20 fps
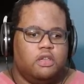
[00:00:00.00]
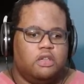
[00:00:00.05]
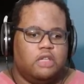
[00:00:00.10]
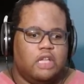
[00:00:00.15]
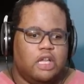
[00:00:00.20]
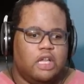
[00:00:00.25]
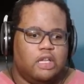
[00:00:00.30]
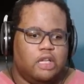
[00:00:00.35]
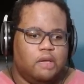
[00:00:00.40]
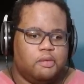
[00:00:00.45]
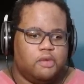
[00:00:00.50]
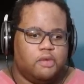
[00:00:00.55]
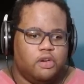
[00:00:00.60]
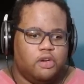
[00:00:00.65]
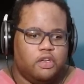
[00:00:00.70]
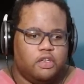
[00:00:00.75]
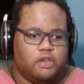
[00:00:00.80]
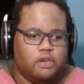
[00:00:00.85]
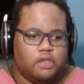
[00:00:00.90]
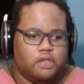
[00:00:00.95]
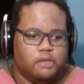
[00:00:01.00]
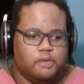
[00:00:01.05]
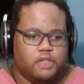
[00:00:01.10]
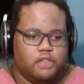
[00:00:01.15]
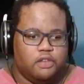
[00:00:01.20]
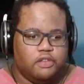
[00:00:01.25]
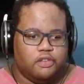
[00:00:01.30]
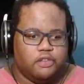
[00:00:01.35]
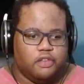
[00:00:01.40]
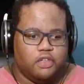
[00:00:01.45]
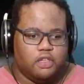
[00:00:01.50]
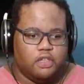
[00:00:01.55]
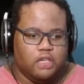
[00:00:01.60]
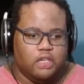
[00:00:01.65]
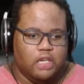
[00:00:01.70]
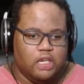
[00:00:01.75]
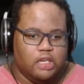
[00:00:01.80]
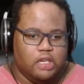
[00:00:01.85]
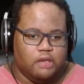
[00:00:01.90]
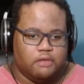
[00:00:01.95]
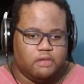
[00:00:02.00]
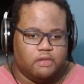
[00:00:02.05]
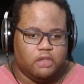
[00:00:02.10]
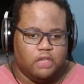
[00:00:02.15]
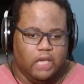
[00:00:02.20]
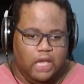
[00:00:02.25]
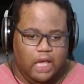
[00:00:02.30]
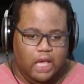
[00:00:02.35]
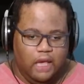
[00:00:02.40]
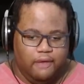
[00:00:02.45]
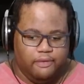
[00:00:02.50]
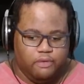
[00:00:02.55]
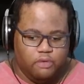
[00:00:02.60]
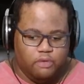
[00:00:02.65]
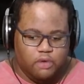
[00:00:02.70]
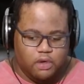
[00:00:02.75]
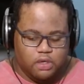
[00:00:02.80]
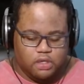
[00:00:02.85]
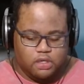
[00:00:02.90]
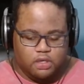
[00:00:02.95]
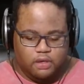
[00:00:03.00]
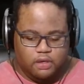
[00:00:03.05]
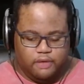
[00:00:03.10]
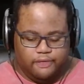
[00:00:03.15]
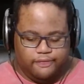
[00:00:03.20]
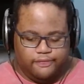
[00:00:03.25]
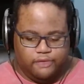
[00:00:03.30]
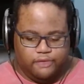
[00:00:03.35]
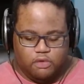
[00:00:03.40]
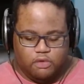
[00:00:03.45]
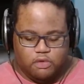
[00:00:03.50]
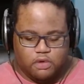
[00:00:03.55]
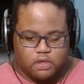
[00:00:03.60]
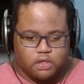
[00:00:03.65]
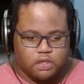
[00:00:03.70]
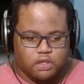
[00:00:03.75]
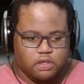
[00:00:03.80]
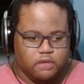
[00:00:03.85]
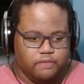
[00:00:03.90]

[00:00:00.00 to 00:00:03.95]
that I'm going to be using, and I'm going to have one for